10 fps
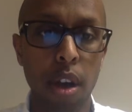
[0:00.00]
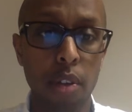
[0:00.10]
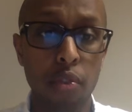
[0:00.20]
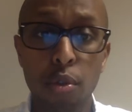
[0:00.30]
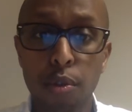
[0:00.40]

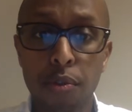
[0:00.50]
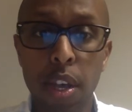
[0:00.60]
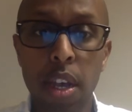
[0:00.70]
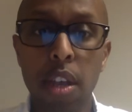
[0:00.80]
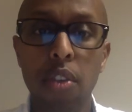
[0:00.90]
school
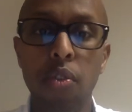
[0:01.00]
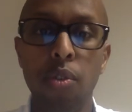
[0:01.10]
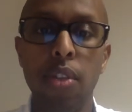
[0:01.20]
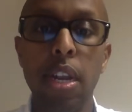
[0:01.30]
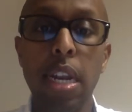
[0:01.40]
fees
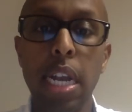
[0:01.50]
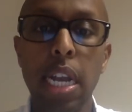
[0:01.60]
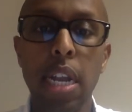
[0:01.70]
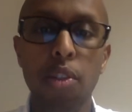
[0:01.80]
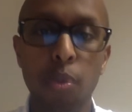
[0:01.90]
or the
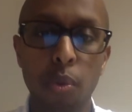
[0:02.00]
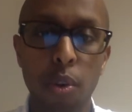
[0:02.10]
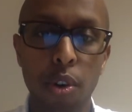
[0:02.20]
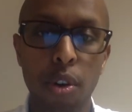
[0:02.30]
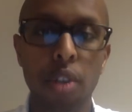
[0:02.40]
need to
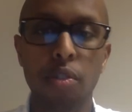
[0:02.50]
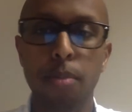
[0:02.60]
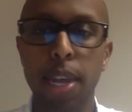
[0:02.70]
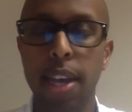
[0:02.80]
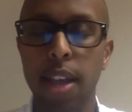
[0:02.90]
work to
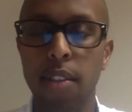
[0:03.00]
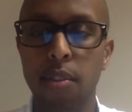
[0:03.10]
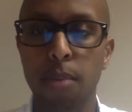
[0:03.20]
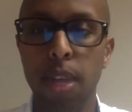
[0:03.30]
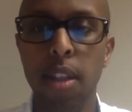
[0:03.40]
make
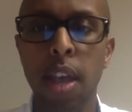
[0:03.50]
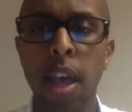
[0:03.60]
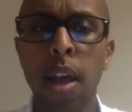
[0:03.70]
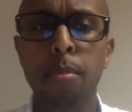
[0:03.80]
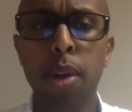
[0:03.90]
ends meet,
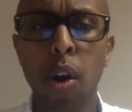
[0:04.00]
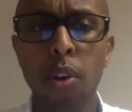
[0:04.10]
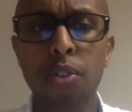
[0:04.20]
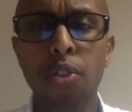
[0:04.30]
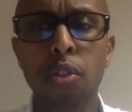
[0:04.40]
but
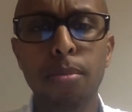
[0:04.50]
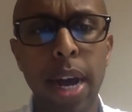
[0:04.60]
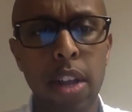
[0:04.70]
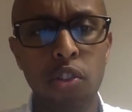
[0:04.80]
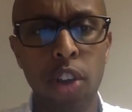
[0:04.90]
also
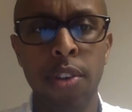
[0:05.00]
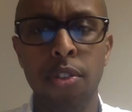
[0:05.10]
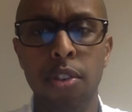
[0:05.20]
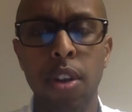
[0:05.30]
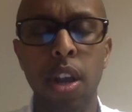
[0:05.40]
by
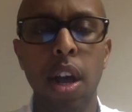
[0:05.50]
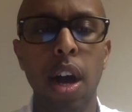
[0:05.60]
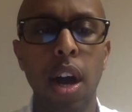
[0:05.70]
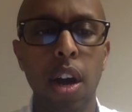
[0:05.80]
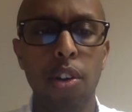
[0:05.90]
gender.
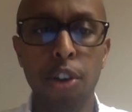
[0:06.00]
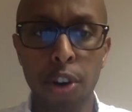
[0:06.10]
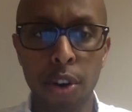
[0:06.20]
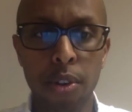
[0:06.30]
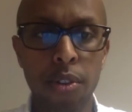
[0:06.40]

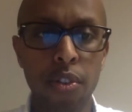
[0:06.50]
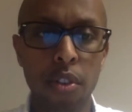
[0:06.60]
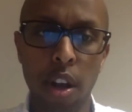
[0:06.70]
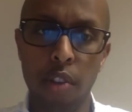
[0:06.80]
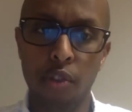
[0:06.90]
Girls
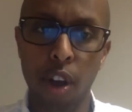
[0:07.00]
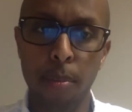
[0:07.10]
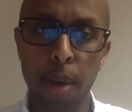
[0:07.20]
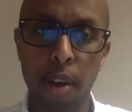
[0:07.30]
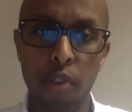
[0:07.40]

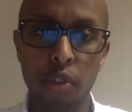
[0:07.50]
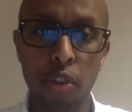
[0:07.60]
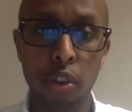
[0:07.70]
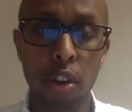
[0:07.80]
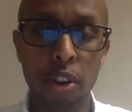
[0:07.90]
drop out
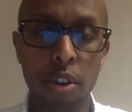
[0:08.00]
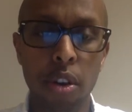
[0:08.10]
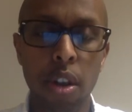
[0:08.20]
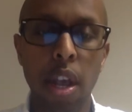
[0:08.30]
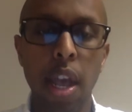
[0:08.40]

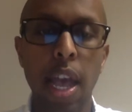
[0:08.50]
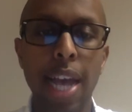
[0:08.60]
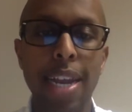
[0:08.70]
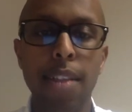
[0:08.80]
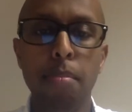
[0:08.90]
earlier
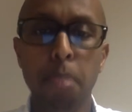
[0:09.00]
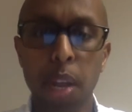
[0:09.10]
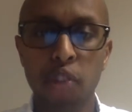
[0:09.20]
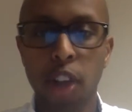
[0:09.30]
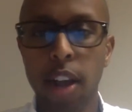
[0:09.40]
and at
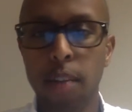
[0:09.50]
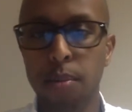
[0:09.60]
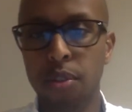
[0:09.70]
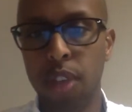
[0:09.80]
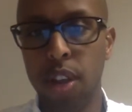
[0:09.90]
much higher
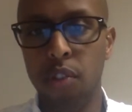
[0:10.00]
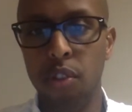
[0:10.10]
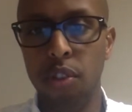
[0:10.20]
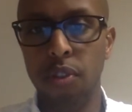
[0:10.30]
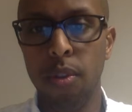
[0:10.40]

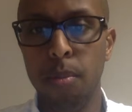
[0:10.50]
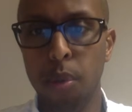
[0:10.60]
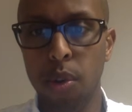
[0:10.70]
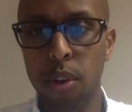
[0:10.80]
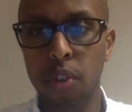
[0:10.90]
percentages than
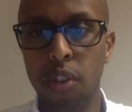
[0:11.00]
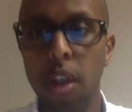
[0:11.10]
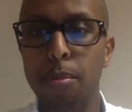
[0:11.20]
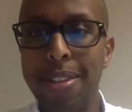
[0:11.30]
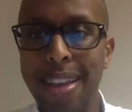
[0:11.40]
boys,
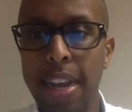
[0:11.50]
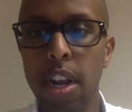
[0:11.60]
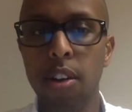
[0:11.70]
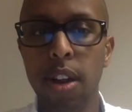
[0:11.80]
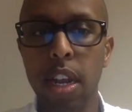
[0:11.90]

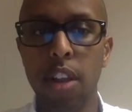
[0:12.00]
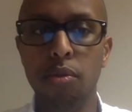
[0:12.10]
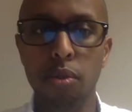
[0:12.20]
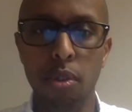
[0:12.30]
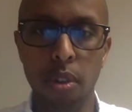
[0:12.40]
particularly
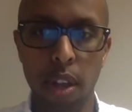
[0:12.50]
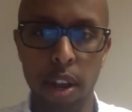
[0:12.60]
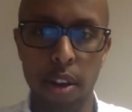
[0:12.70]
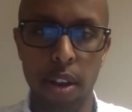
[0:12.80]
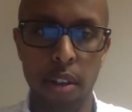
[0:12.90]
in rural
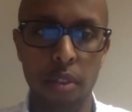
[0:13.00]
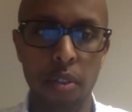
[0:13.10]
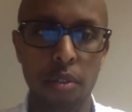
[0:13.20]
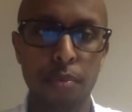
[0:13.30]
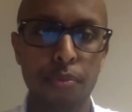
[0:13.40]
areas.